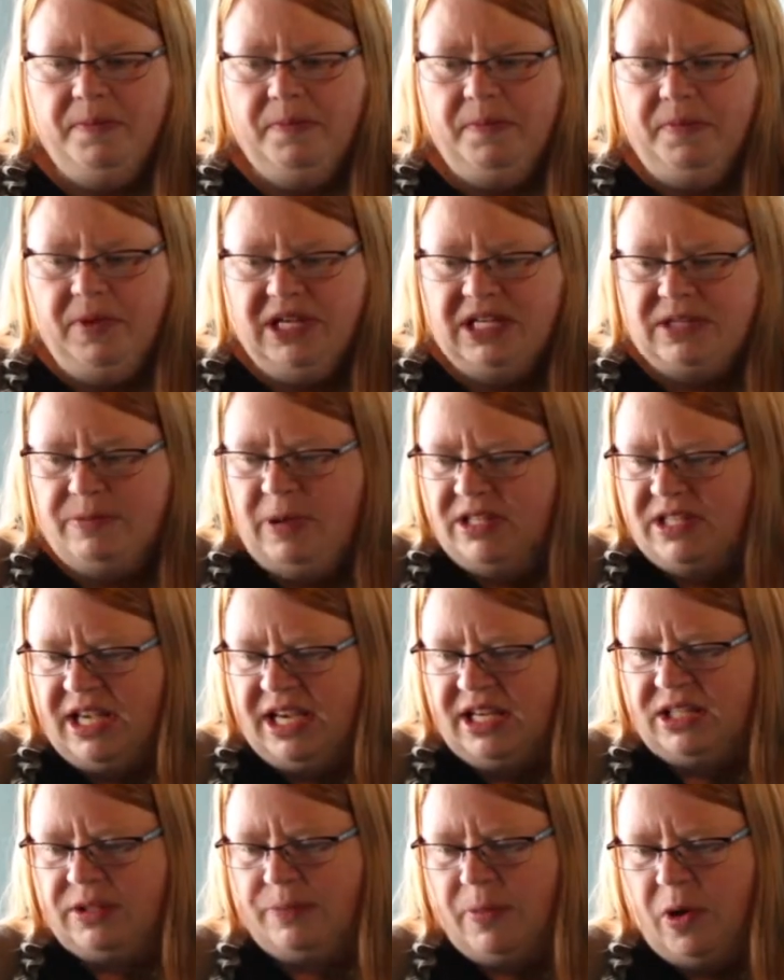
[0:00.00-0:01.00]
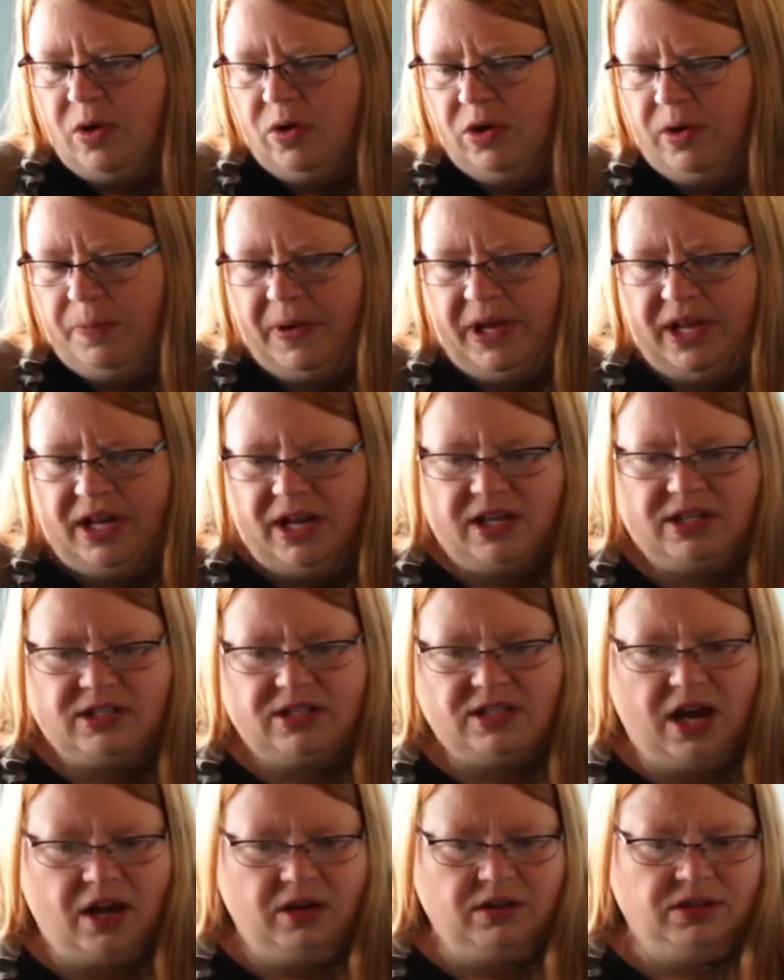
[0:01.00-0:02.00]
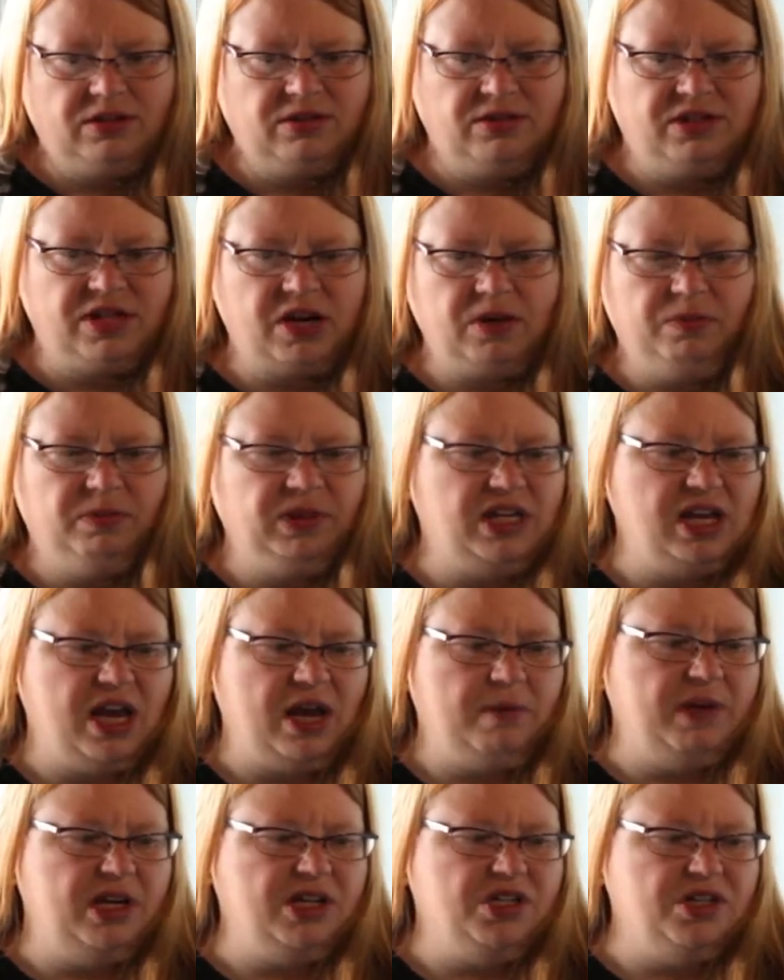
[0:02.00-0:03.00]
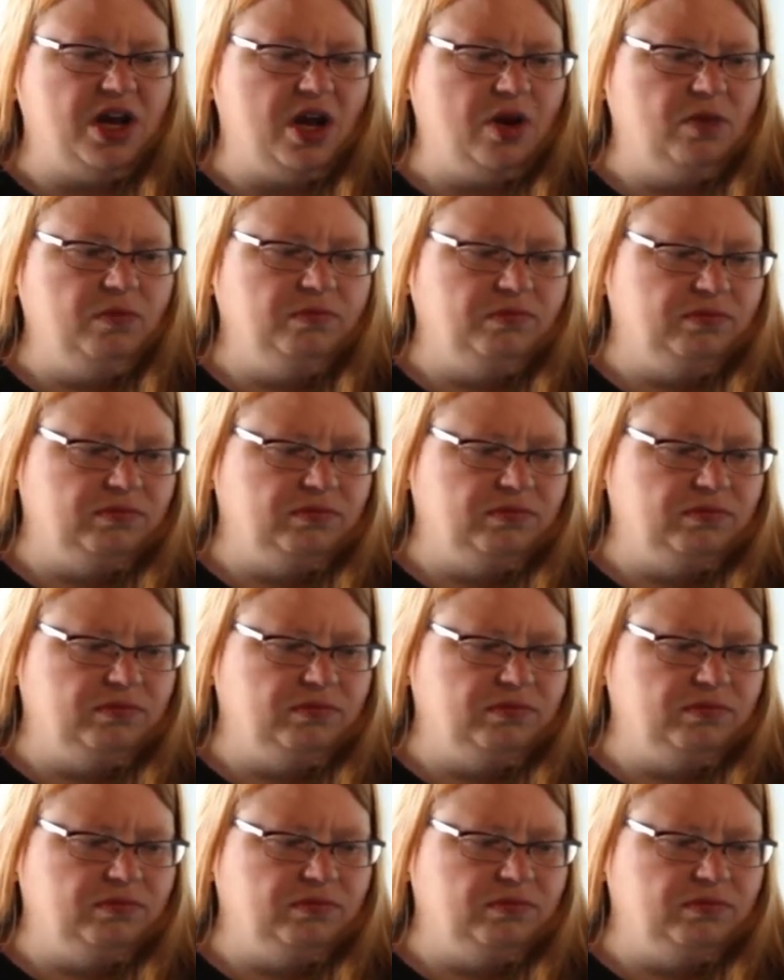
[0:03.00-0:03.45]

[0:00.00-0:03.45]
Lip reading: It smells like smoke, but it's not terribly damaged, no.